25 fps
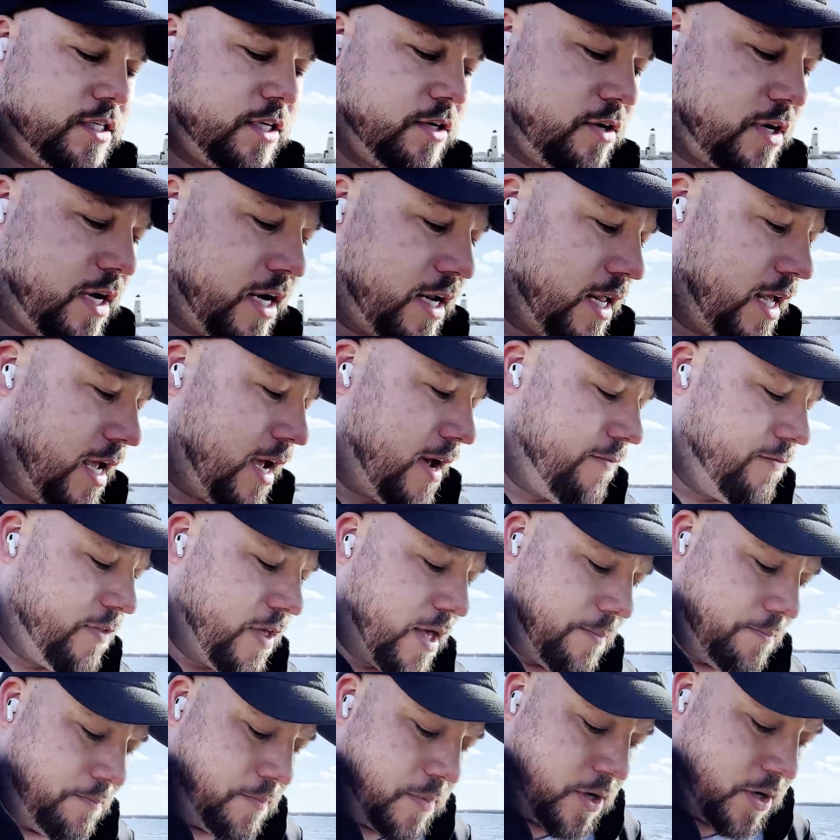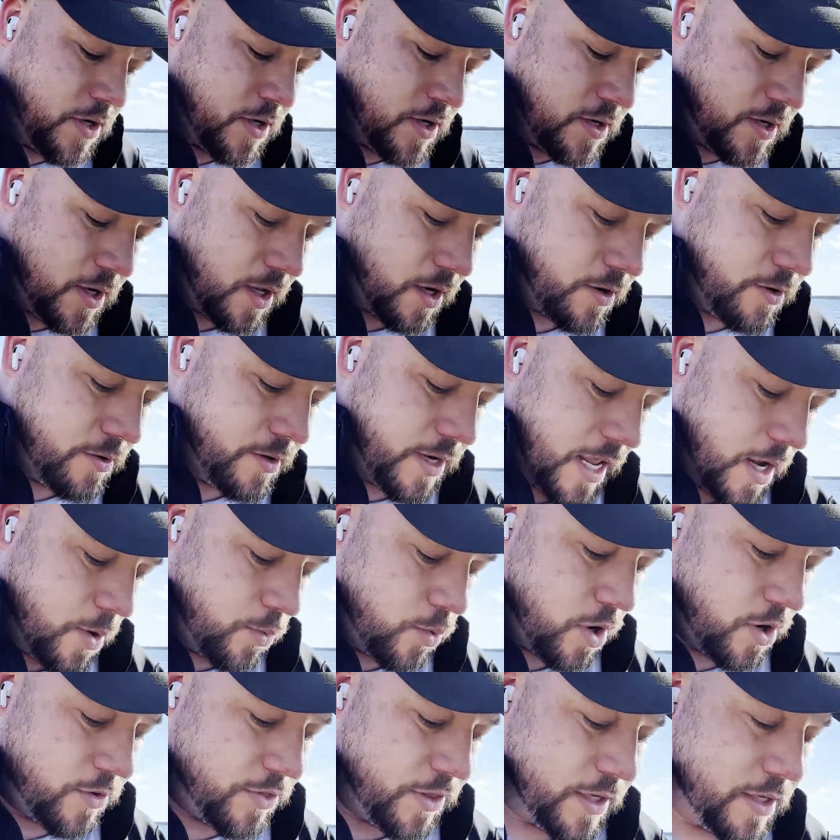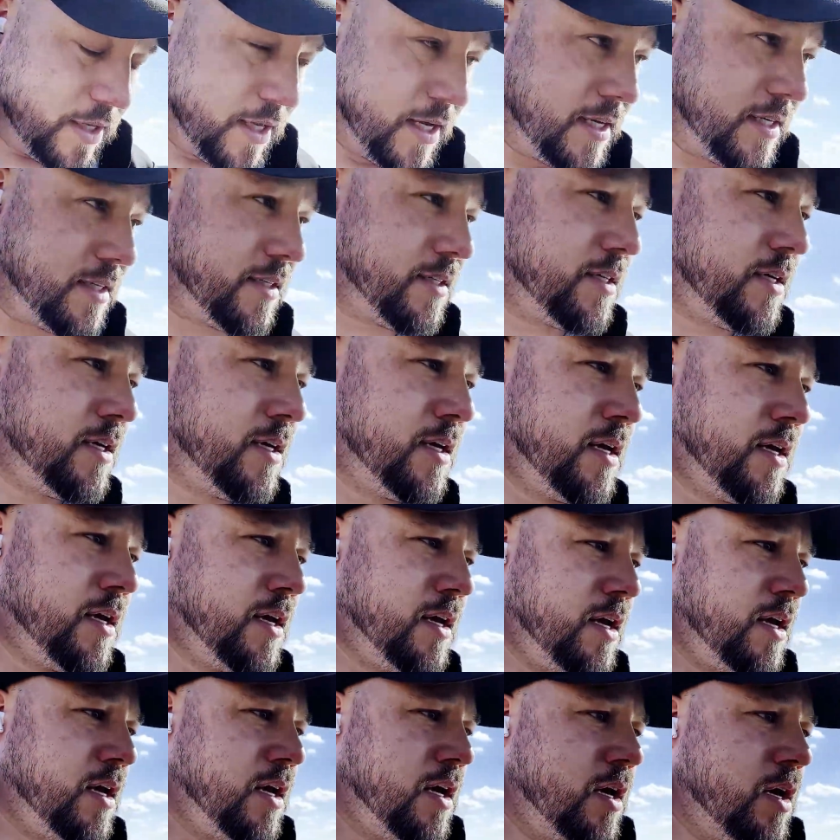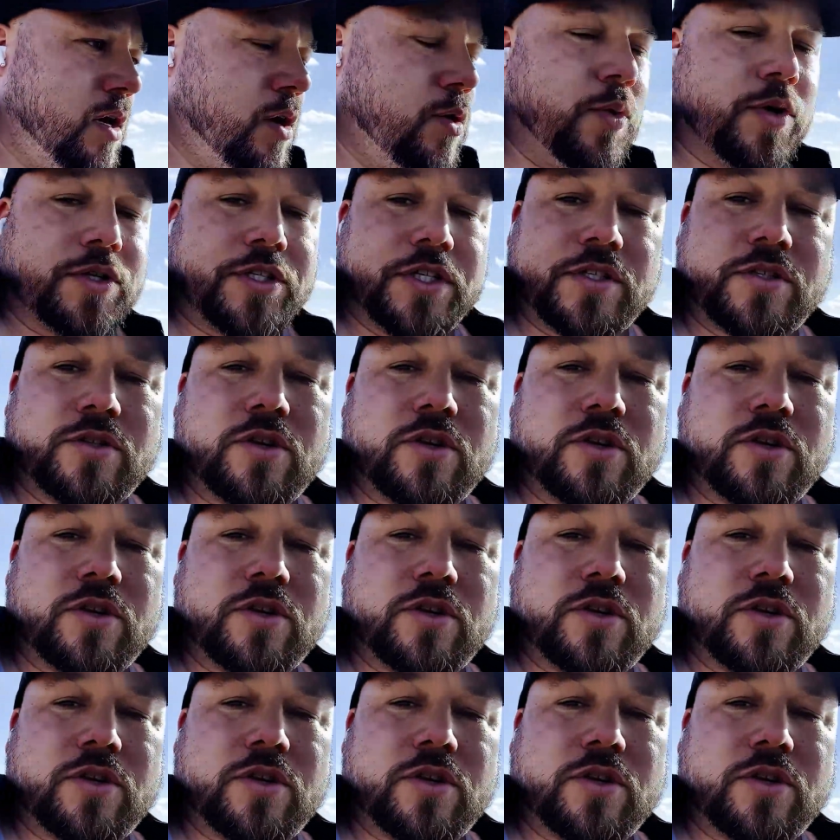kind of have that $1 million net worth at least, which is